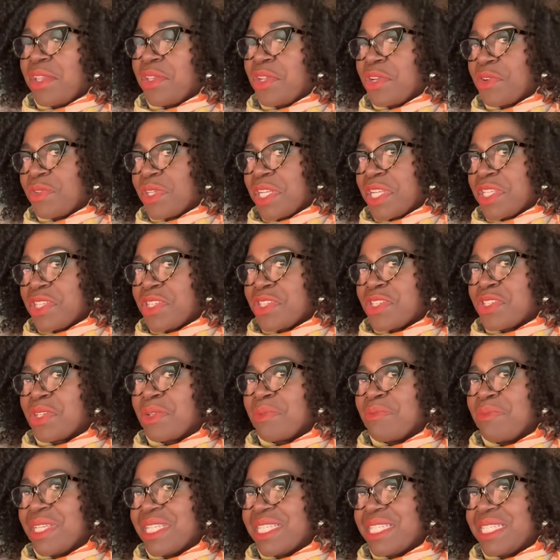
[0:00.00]
you're ready to
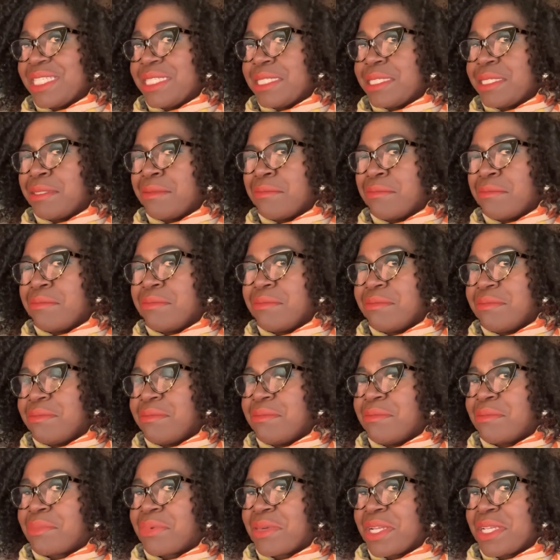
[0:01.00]
submit it.
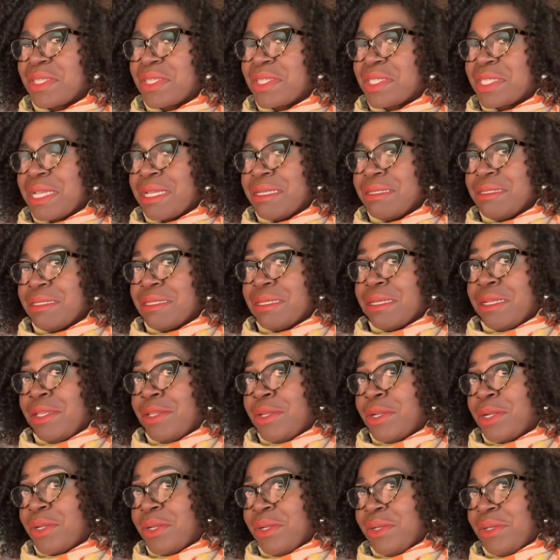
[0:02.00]
Press send and
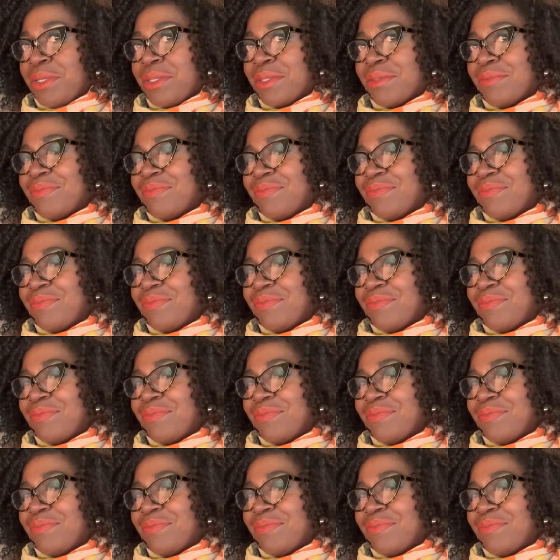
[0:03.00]
you're good.